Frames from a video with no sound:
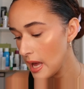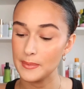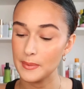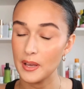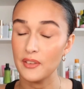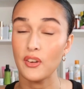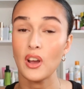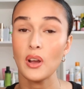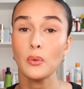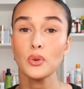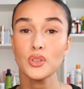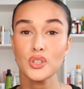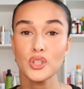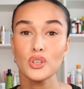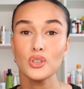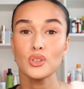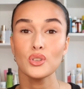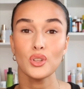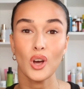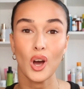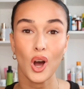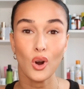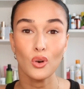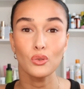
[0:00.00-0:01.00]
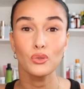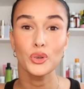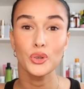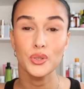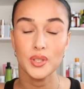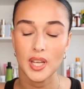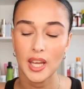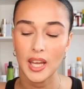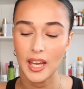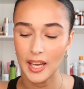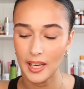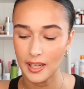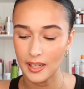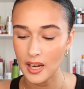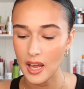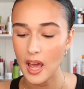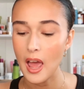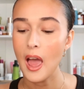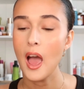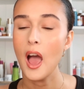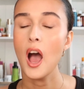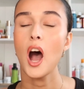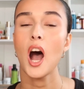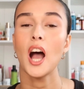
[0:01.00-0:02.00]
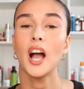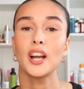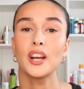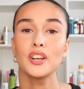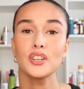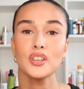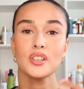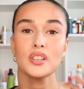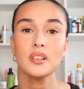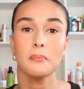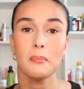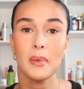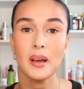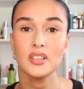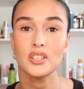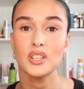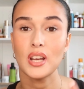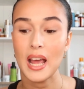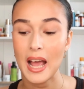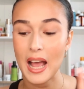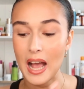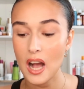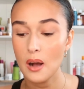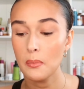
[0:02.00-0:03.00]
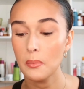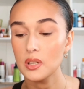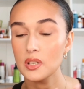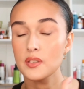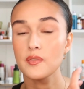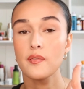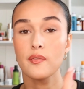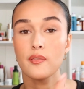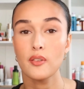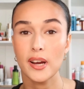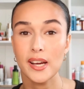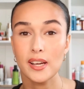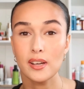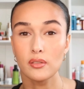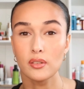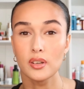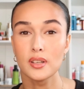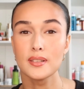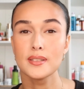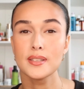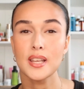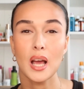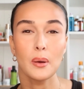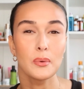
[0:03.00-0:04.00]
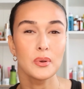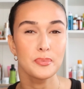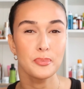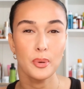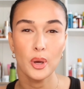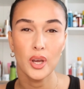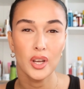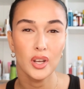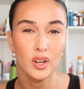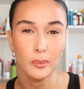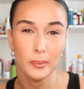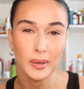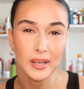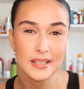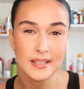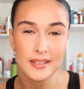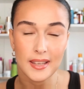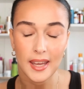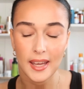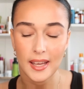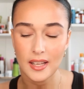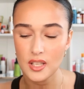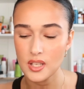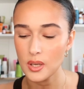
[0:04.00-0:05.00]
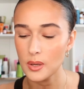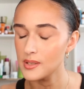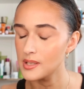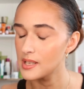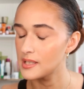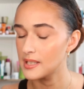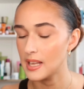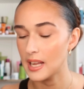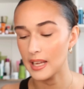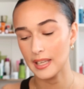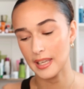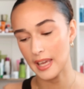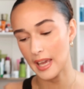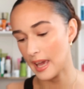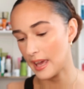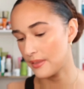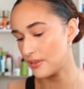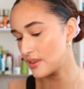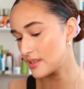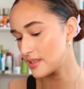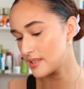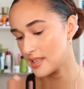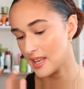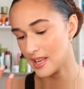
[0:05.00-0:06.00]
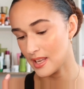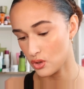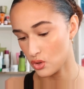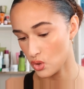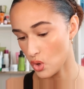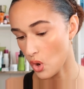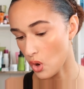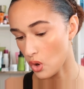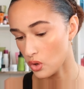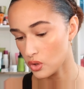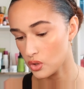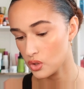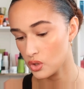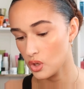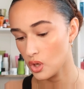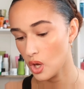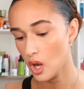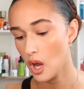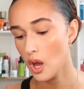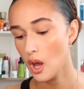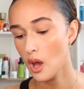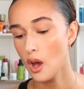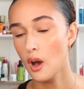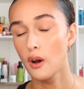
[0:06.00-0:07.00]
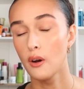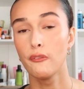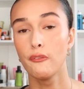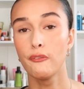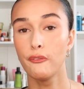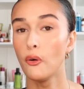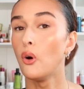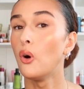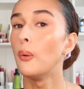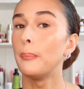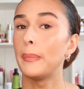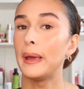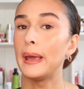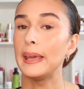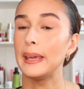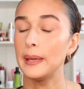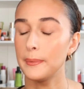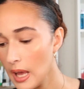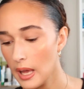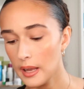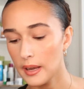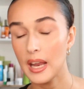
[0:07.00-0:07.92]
If I was to do the whole routine, I could just imagine how much fragrance I was putting on my skin. So I was just like, yeah, this is not for me.